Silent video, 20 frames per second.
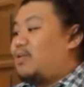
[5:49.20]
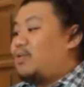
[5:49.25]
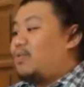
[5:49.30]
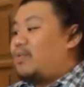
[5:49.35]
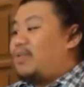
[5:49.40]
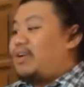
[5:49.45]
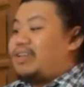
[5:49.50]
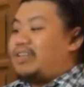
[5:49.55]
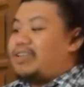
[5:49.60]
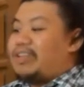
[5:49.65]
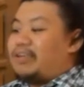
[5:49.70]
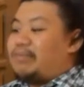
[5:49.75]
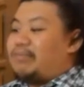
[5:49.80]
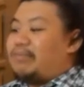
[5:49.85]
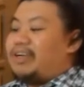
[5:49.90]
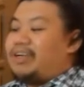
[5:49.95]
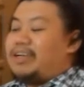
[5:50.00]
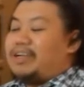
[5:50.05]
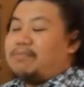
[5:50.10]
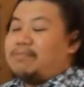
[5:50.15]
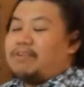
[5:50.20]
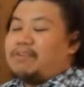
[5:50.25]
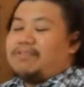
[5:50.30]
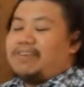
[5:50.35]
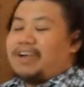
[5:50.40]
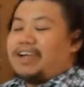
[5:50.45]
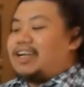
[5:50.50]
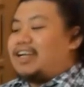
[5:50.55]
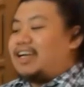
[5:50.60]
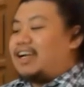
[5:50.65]
where they merely
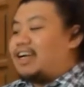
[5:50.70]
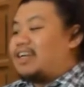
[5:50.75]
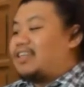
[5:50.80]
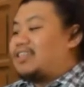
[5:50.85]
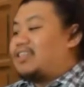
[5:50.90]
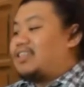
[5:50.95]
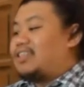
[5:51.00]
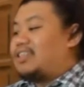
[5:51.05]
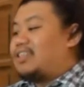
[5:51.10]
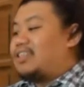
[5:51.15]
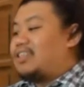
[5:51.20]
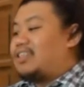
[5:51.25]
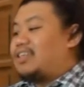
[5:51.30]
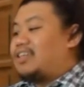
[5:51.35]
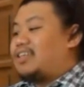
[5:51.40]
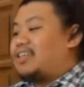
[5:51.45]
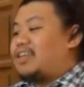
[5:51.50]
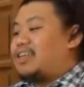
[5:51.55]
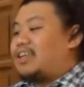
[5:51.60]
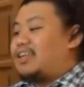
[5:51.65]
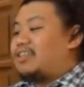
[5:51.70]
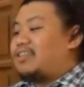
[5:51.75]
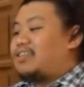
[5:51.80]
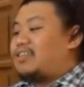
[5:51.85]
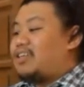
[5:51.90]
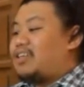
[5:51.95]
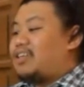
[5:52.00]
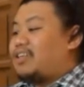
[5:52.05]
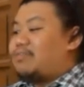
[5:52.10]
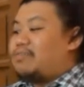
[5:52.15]
provide access and
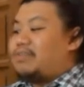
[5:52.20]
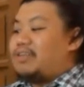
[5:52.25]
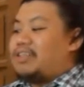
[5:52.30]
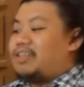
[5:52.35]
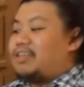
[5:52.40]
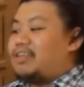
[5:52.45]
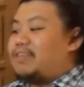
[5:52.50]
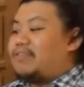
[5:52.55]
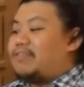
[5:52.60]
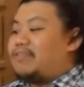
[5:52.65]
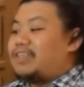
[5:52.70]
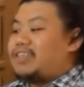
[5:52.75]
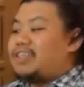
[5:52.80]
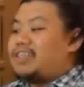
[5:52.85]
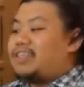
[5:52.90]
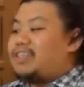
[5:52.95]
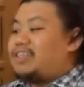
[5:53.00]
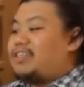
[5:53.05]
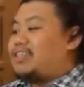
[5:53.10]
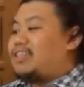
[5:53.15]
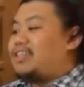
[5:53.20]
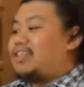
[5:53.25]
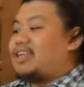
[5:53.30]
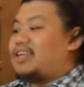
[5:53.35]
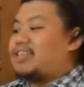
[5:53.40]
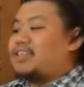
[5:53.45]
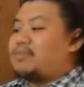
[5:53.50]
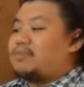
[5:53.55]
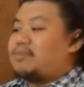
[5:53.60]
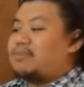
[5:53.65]
electronic meeting facilities
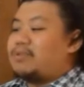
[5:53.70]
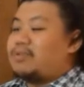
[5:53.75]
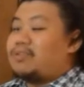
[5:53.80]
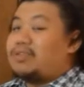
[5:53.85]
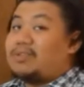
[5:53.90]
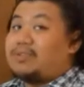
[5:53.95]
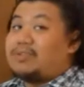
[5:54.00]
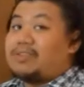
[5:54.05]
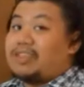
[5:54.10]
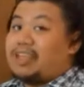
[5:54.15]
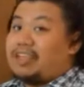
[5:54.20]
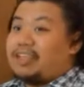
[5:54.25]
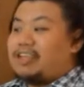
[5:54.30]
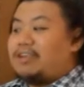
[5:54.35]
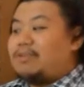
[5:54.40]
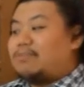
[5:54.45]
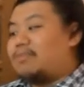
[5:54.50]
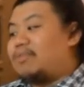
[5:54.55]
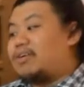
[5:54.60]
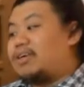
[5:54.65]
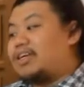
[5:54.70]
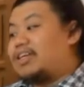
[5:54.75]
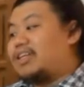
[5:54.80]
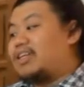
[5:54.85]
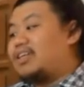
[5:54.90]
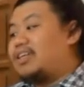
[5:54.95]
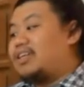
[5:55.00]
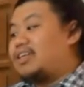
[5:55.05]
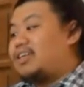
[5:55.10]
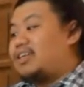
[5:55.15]
as opposed to taking
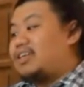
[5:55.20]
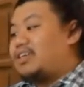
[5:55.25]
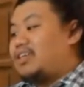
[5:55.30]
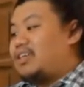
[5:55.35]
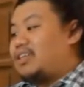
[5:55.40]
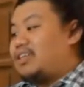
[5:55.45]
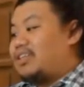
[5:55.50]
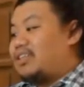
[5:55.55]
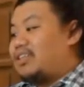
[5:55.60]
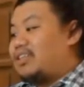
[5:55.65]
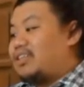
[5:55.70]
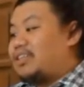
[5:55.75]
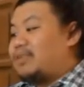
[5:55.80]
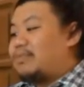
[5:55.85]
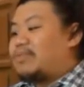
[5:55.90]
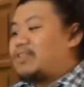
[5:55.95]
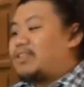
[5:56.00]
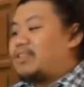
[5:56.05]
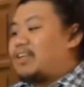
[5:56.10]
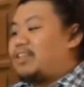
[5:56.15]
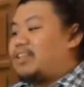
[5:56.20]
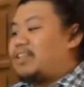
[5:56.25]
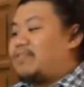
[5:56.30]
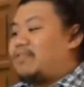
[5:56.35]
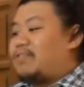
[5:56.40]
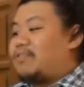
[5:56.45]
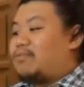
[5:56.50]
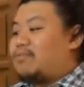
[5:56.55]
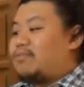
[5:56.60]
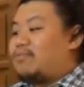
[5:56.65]
part in the
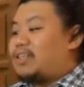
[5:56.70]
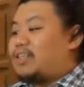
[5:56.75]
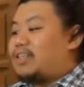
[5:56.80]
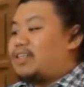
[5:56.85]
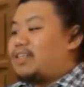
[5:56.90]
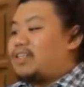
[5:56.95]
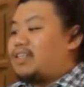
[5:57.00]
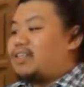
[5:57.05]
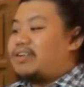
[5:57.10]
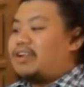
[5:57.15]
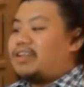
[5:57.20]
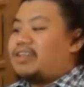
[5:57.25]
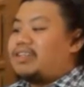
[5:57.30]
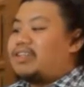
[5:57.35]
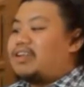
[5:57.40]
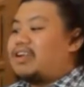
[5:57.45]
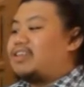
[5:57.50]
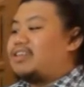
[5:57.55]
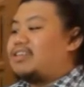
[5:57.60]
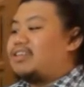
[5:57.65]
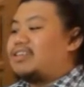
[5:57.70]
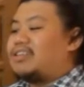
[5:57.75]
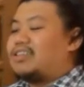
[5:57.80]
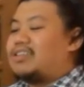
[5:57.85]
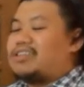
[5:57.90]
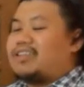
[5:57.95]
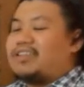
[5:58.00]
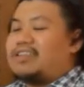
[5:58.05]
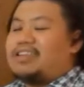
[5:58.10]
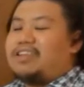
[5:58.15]
substantive commercial
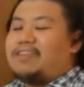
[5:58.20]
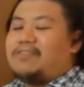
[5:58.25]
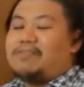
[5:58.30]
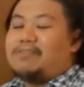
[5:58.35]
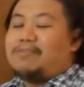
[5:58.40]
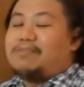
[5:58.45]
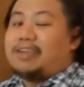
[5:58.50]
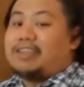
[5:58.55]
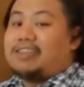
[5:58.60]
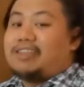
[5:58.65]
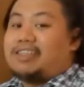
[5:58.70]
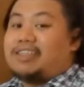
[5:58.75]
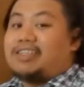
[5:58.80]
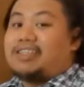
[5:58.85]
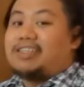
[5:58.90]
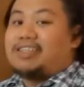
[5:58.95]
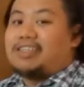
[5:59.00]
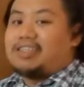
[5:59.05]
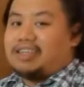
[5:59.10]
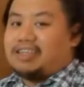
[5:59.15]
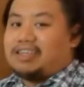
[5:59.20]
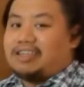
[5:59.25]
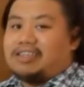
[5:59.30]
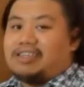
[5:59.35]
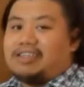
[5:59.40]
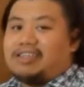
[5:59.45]
transactions and information exchange.